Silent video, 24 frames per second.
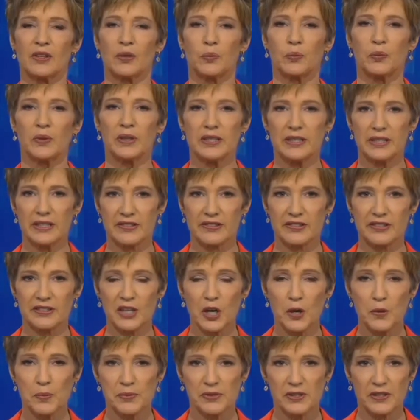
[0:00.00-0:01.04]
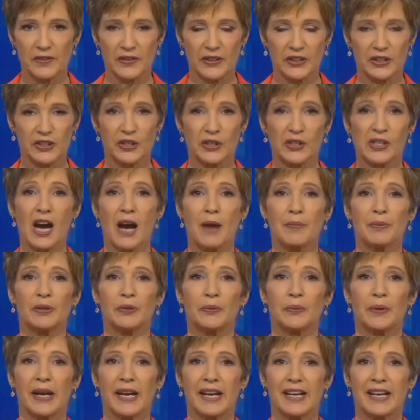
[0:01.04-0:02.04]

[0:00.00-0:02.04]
on the windy slopes of the Toiyabe